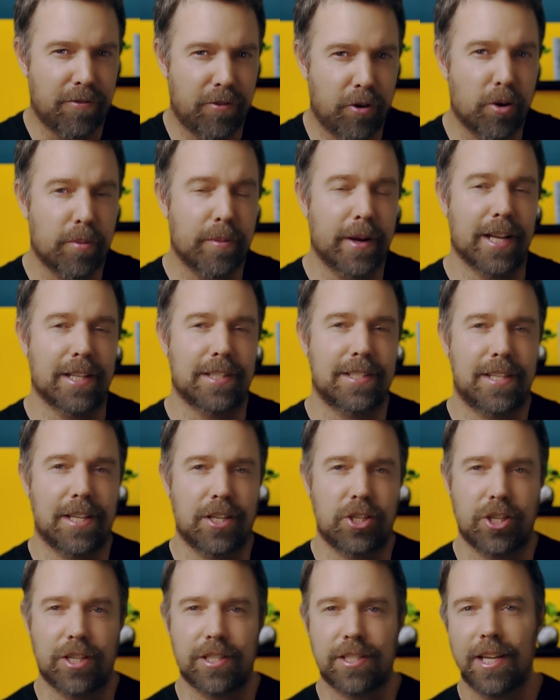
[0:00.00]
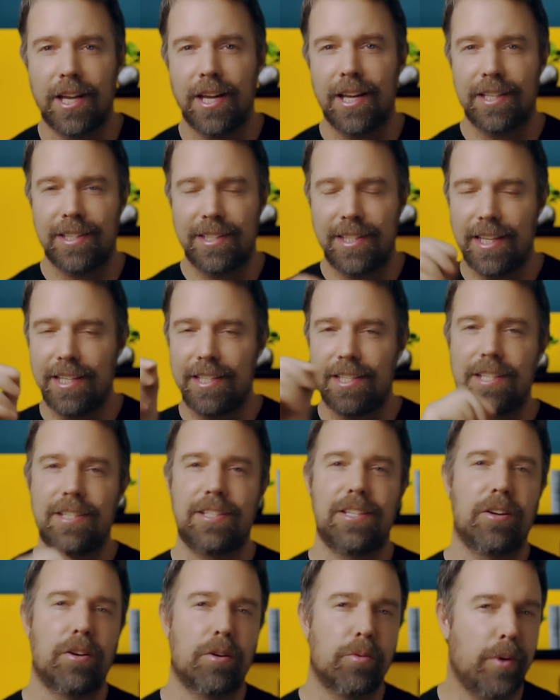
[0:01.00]
format, such as
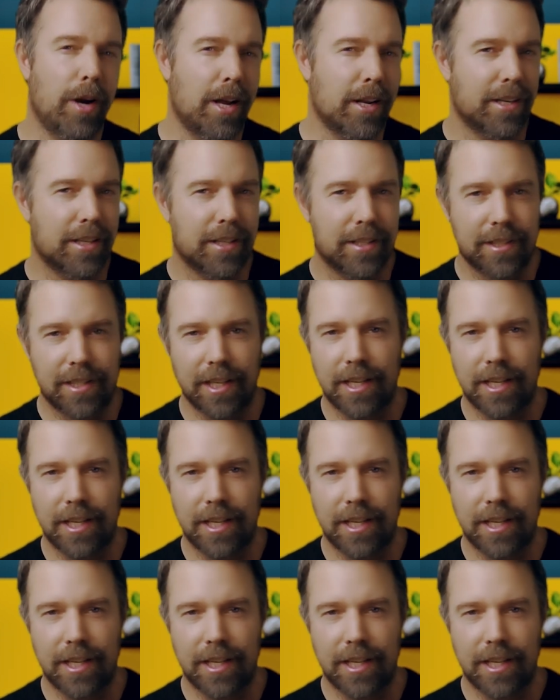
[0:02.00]
DT01,